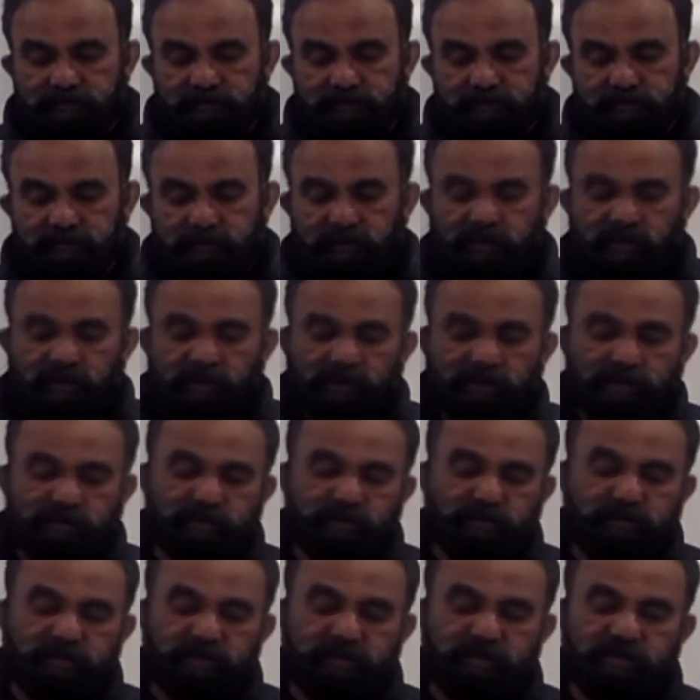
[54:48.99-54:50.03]
you can also
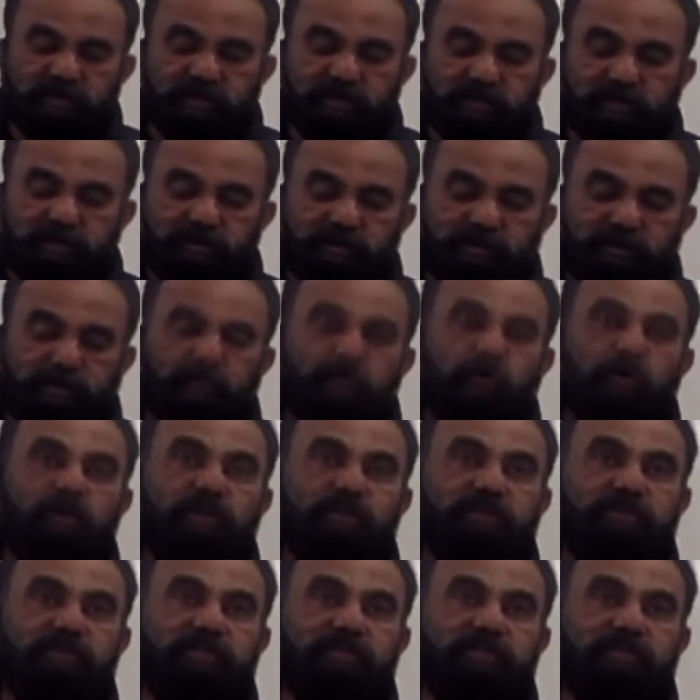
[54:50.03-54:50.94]
mention about the pointer